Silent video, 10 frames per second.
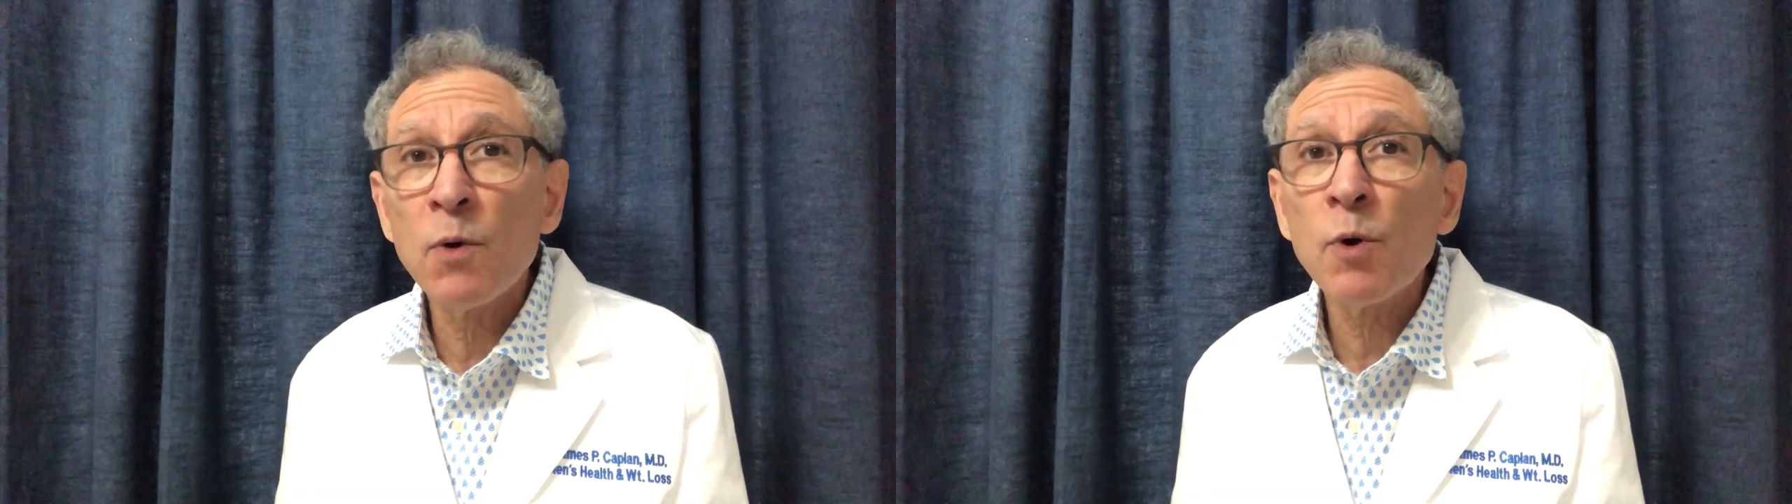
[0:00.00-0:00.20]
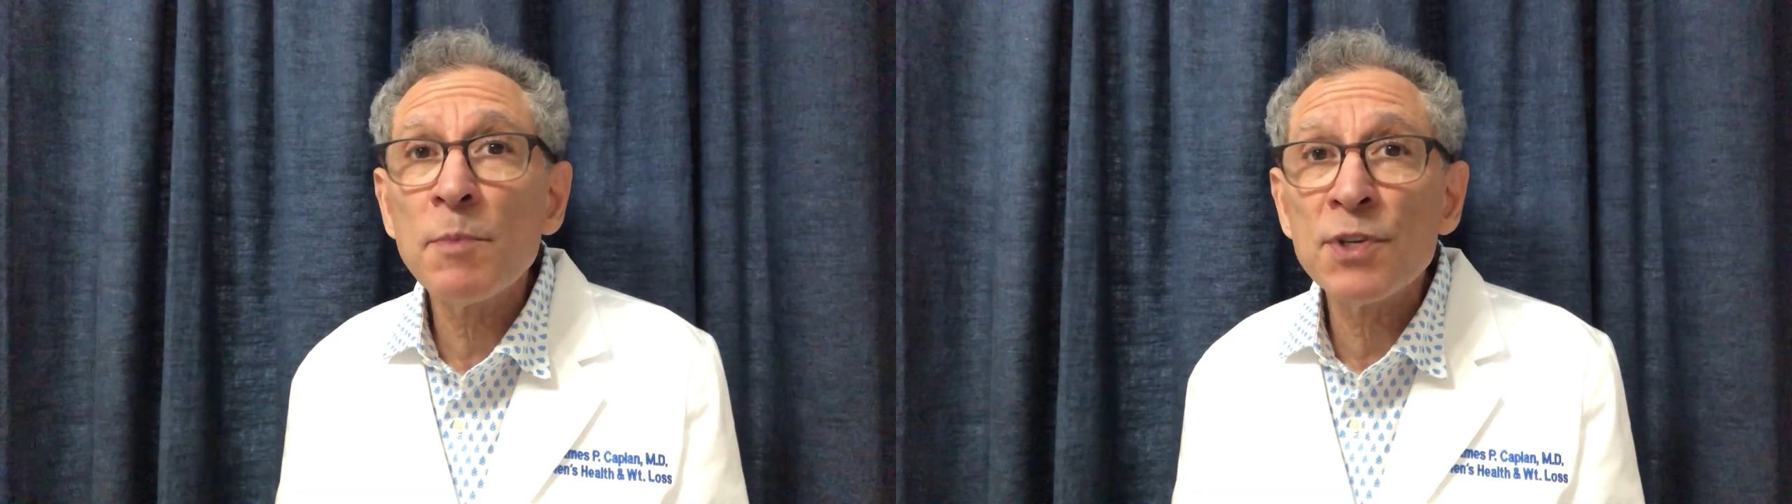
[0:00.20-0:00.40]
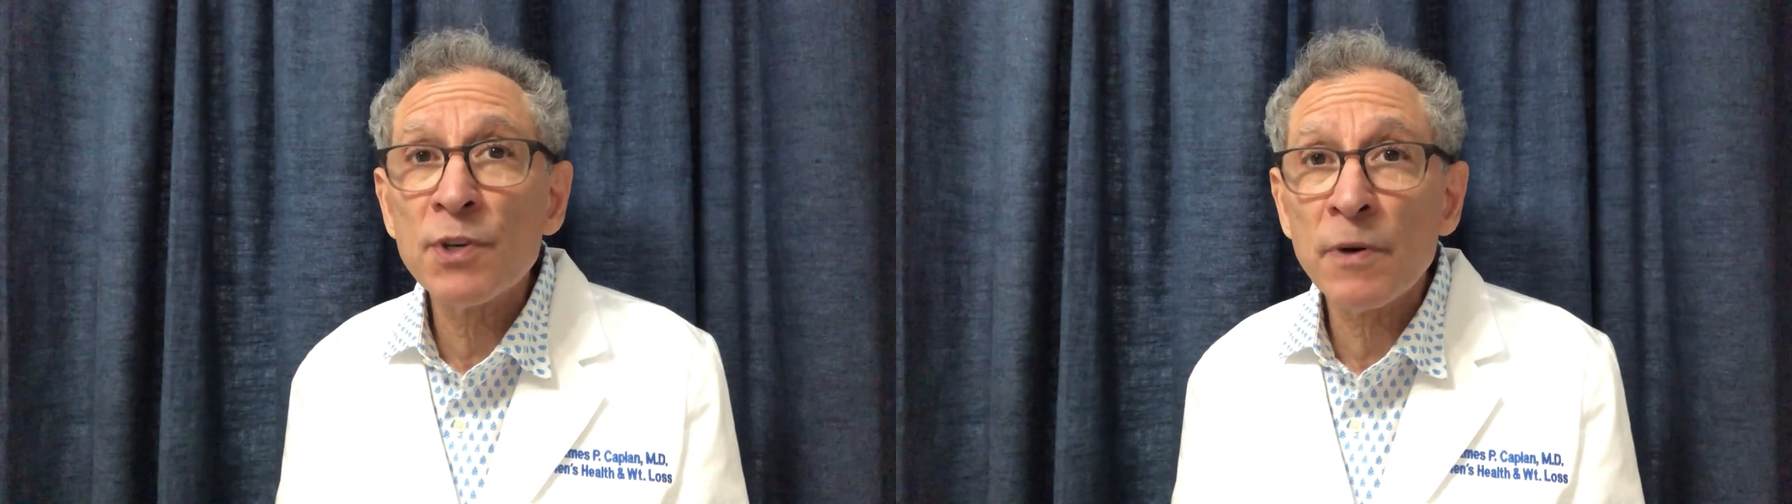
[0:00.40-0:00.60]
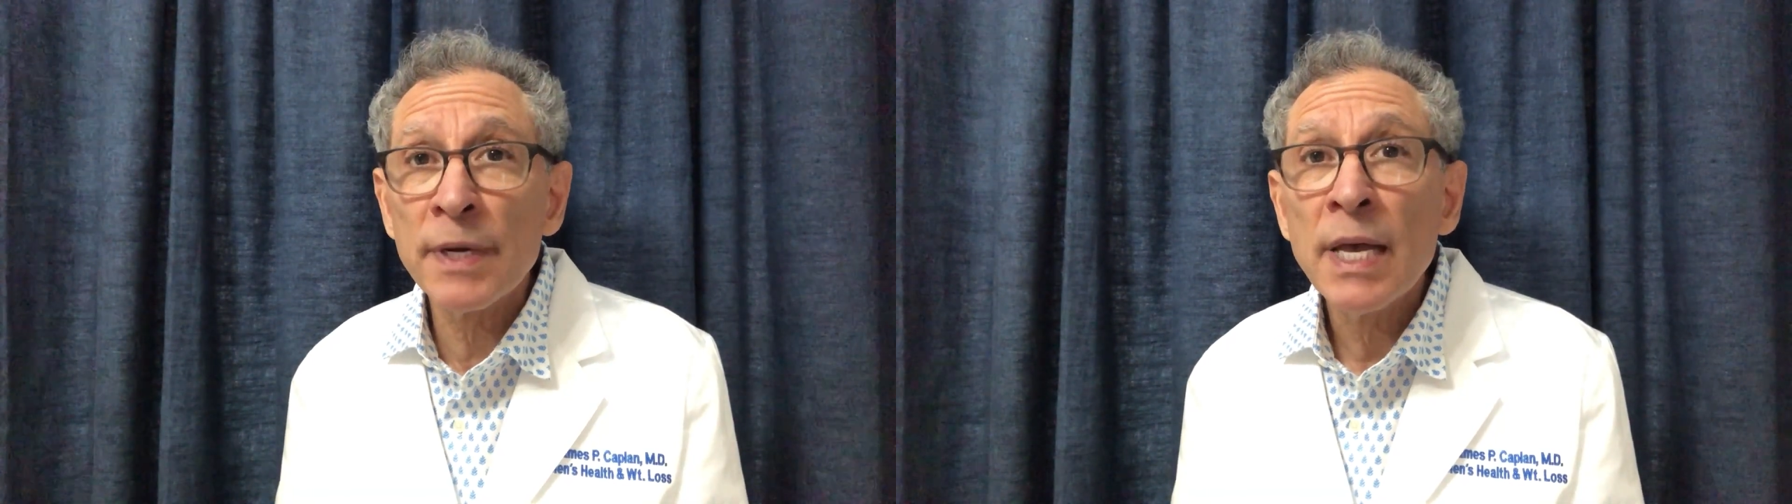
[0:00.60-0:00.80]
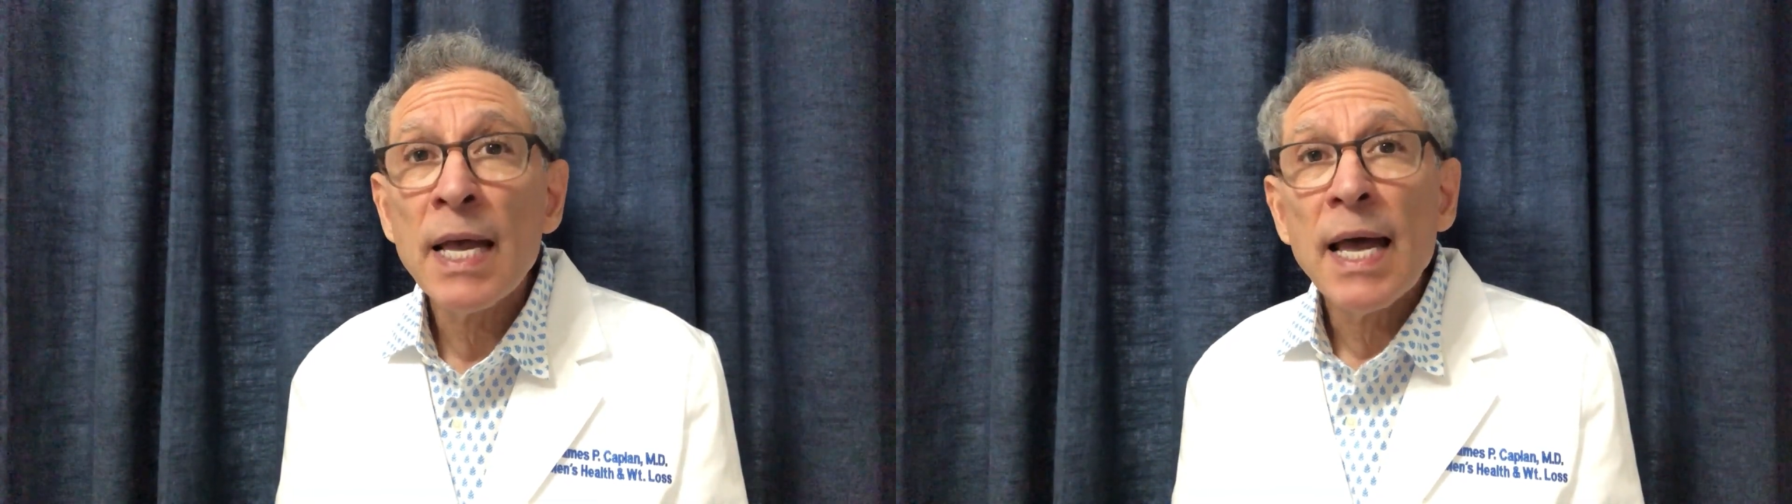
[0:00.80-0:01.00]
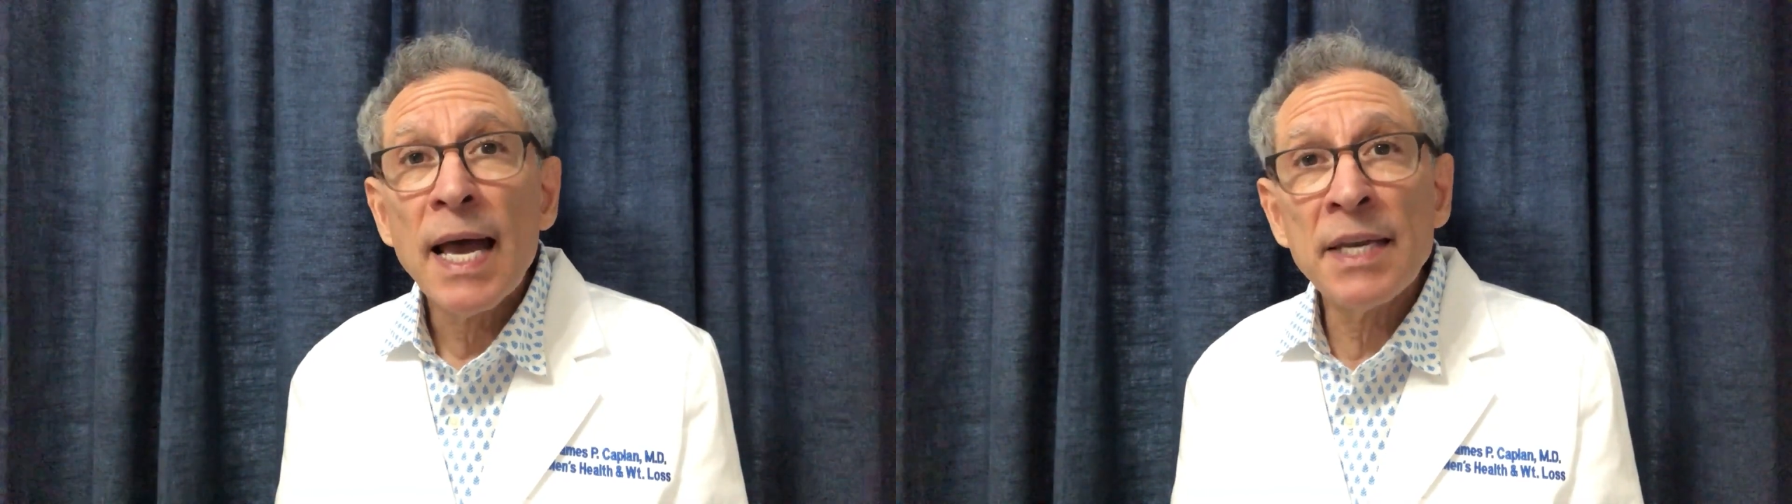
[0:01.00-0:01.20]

or Missouri and